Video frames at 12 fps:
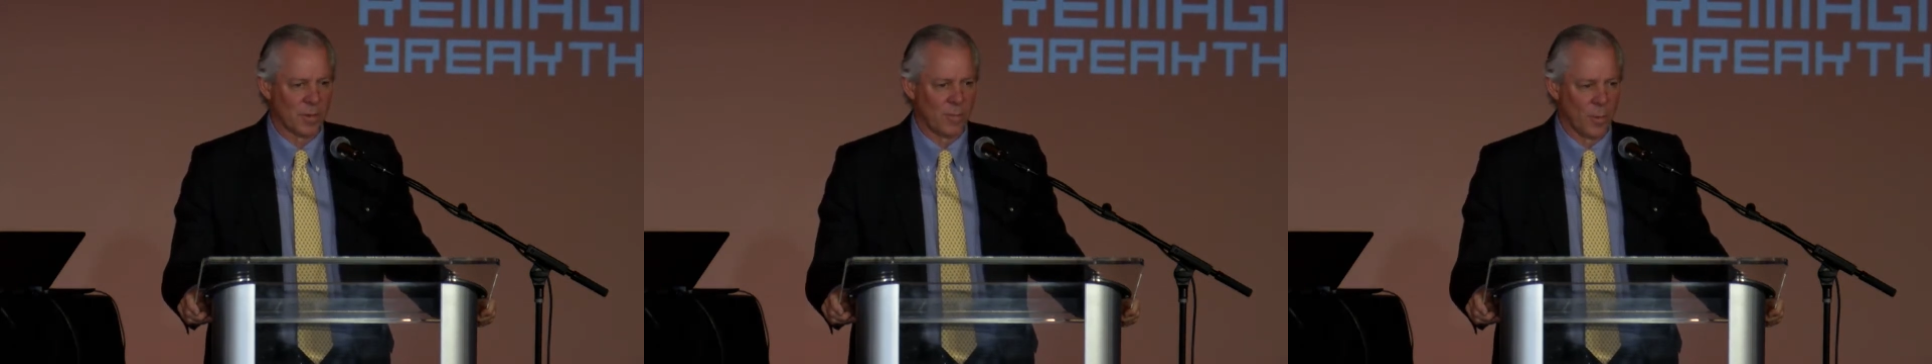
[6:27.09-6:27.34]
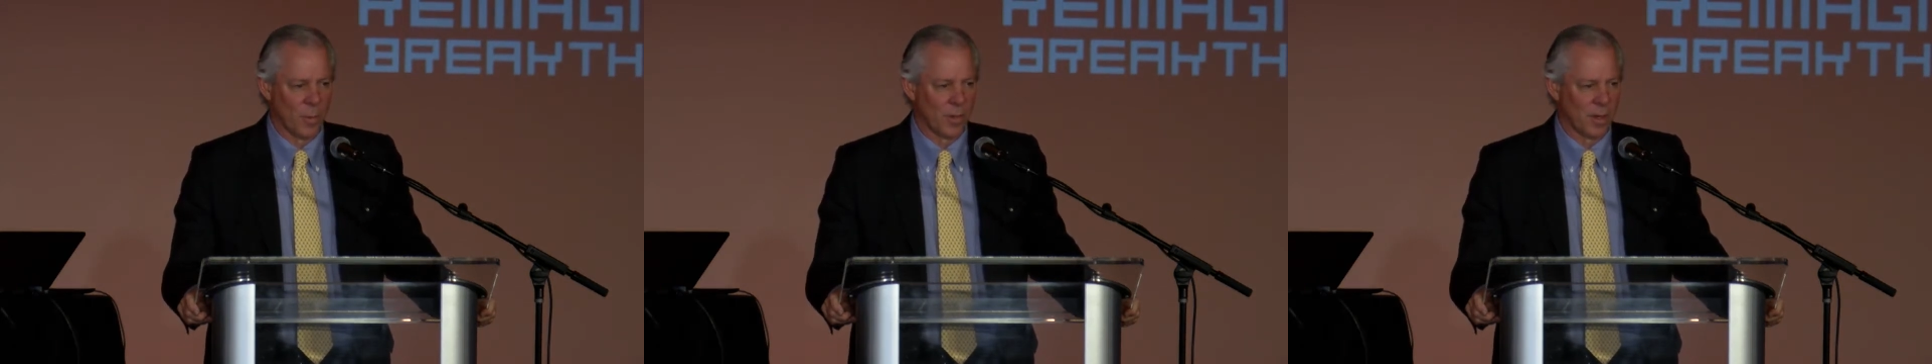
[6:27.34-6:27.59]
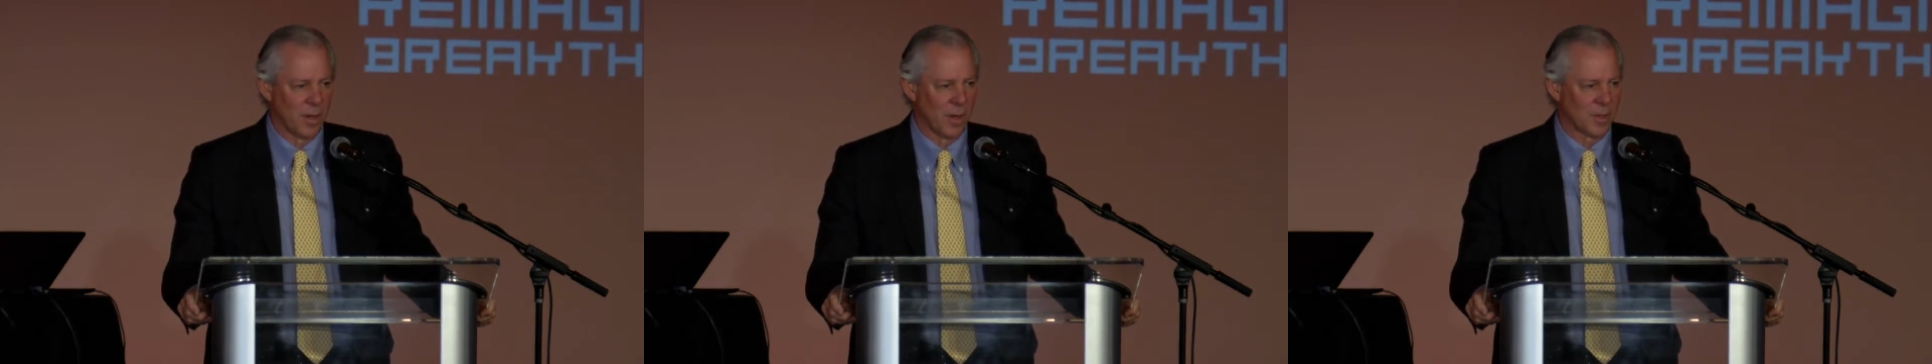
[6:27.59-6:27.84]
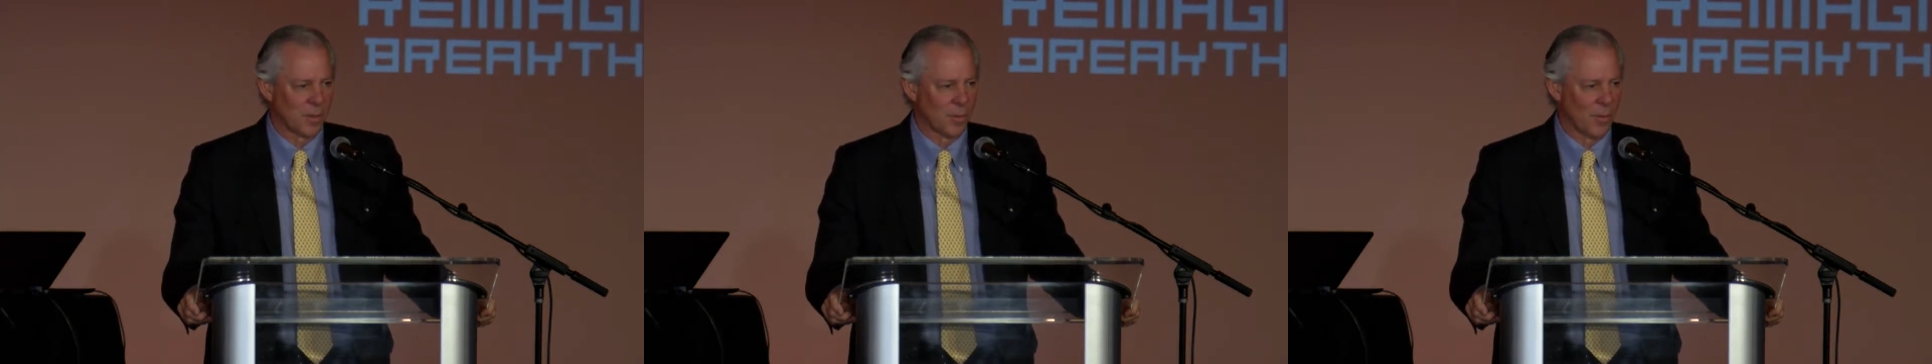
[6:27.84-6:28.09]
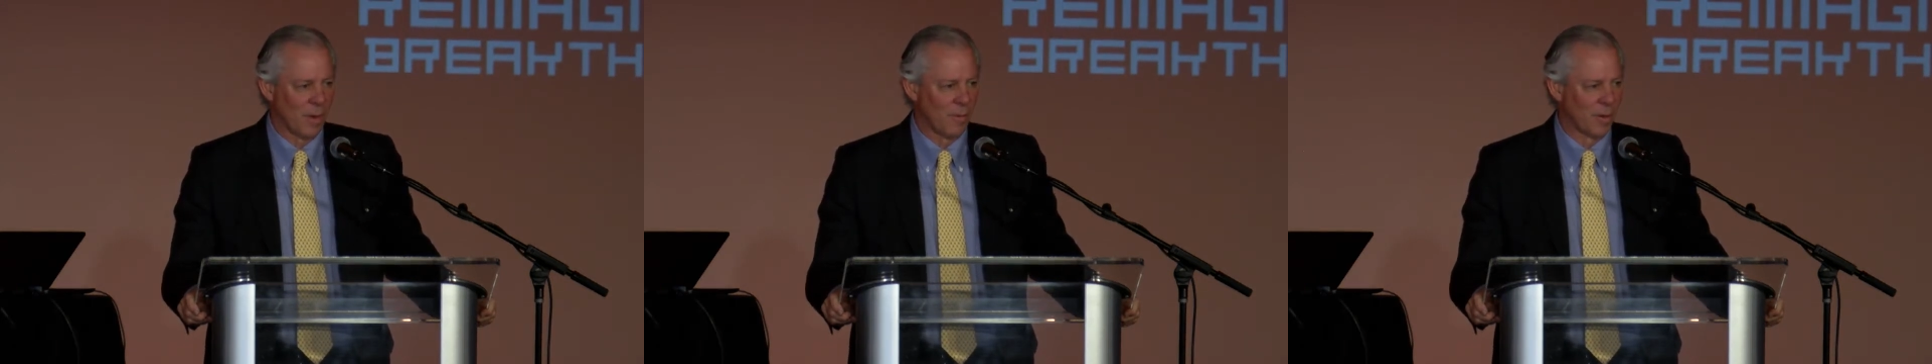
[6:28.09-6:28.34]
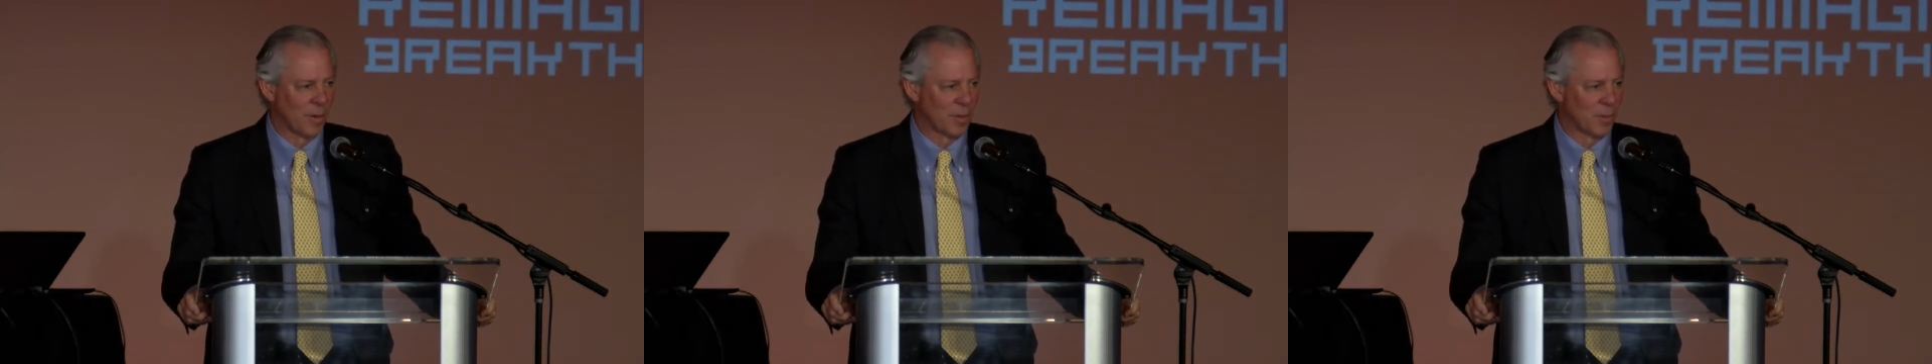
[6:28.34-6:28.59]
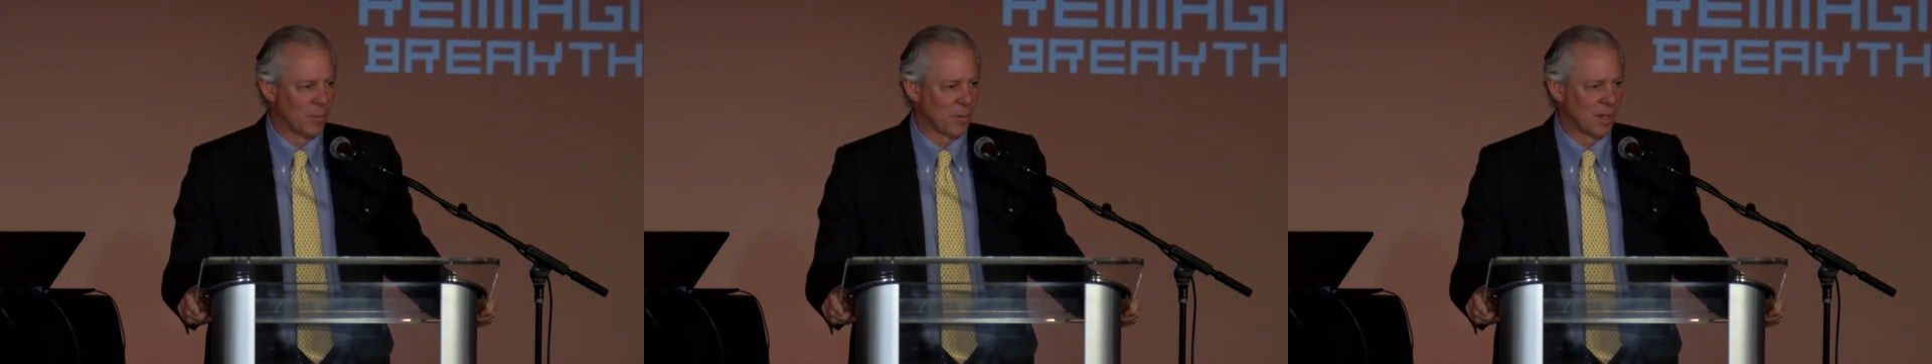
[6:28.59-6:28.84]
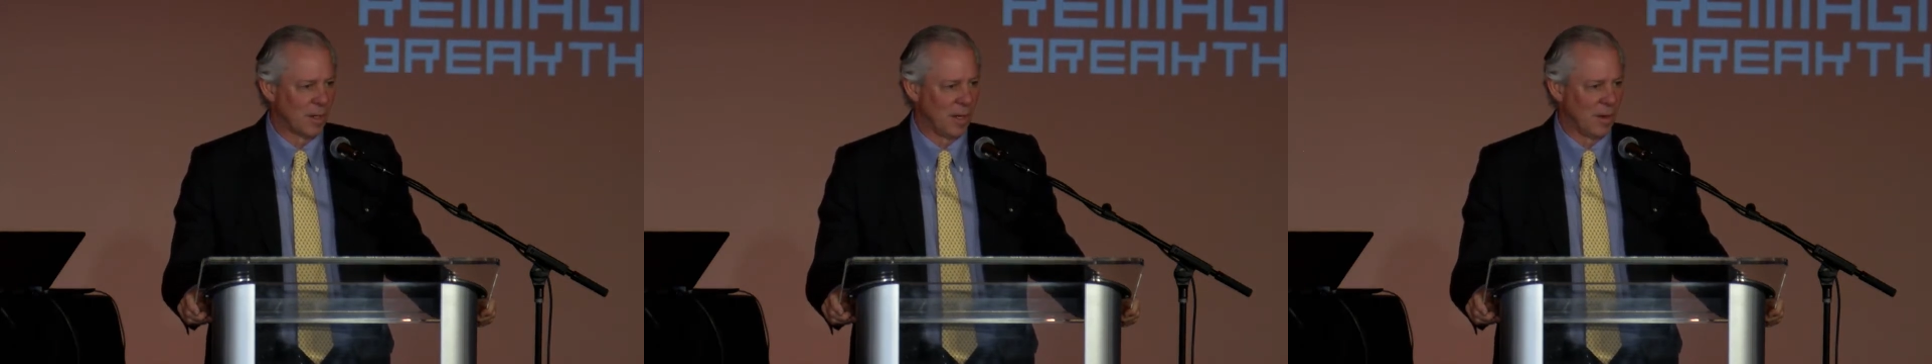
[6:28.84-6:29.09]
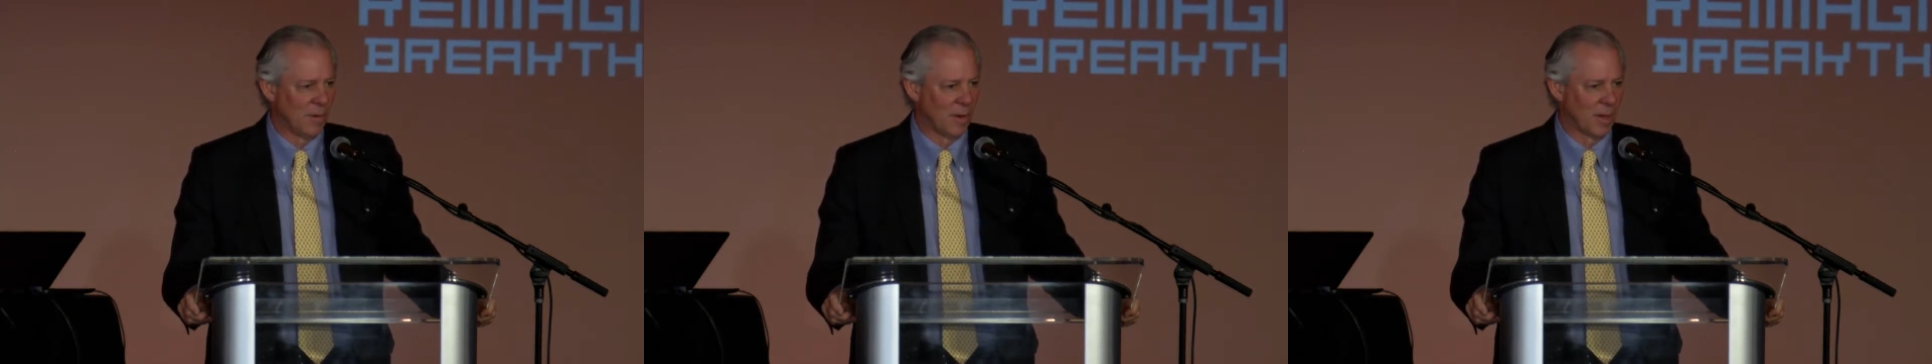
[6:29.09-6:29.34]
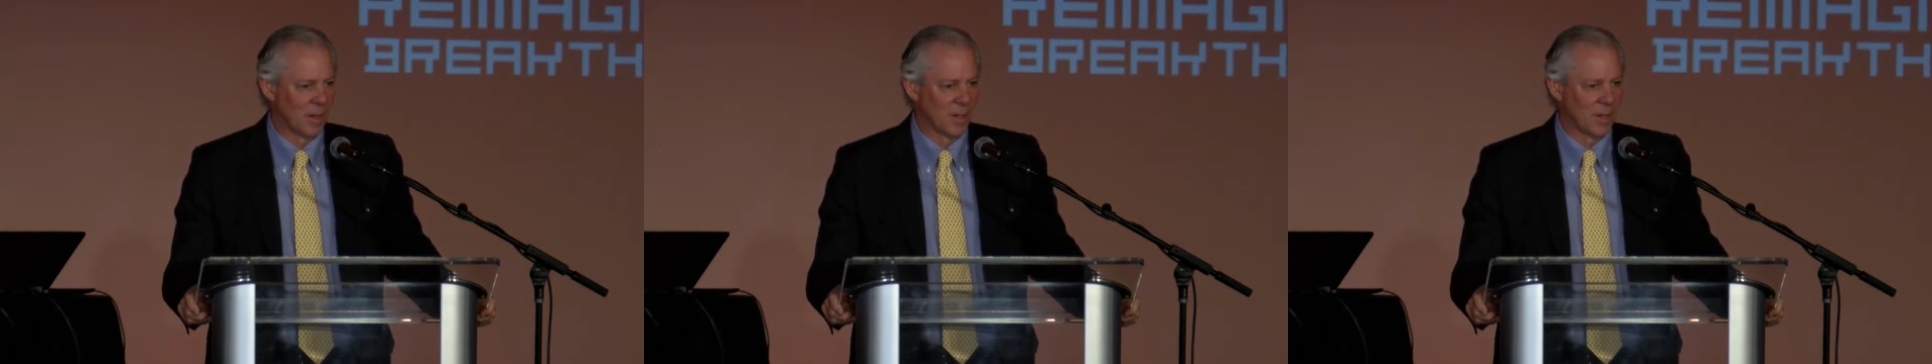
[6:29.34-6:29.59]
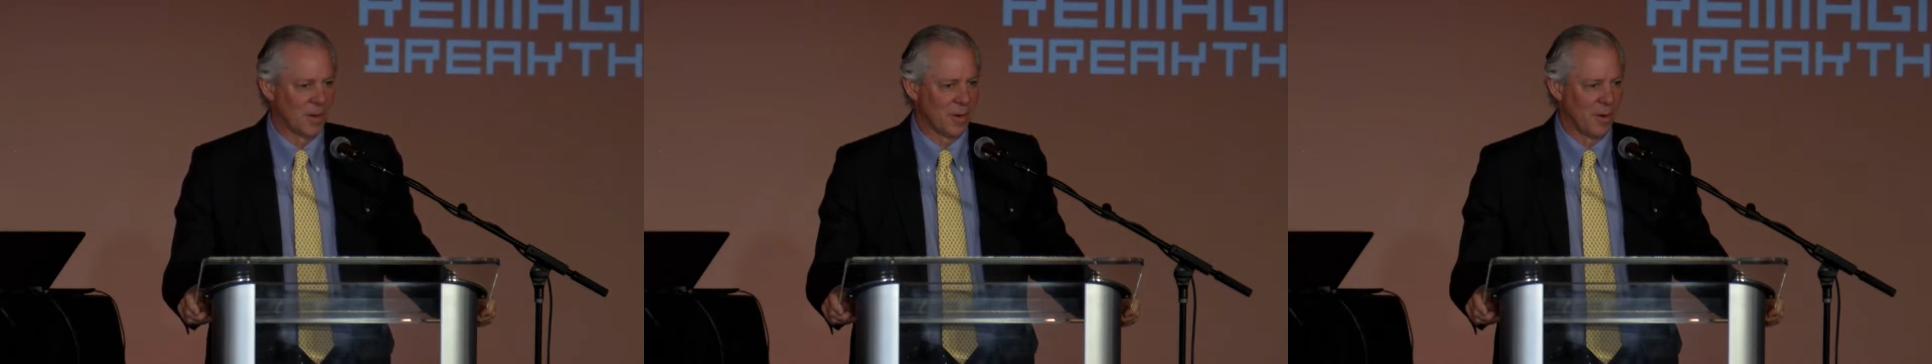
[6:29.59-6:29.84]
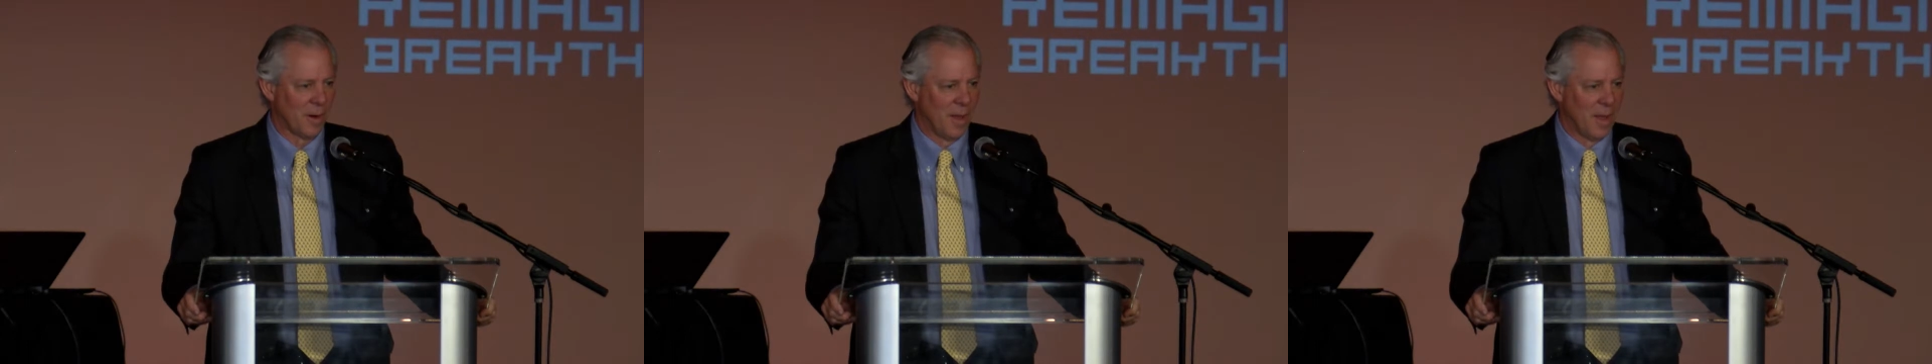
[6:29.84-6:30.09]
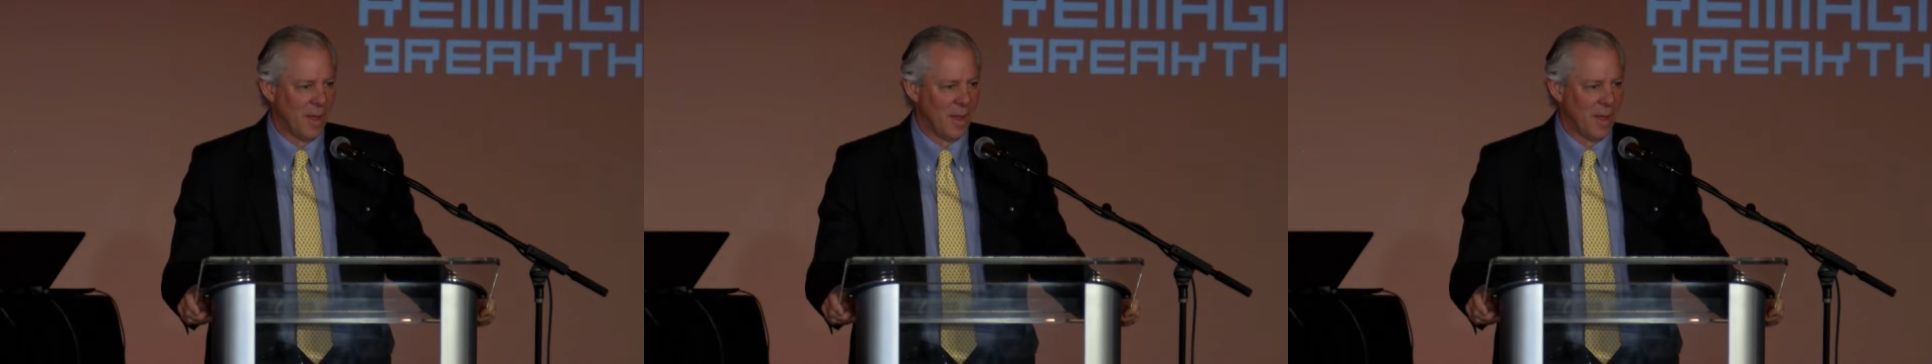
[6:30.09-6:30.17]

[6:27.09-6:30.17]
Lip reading: fourth industrial revolution was even considered.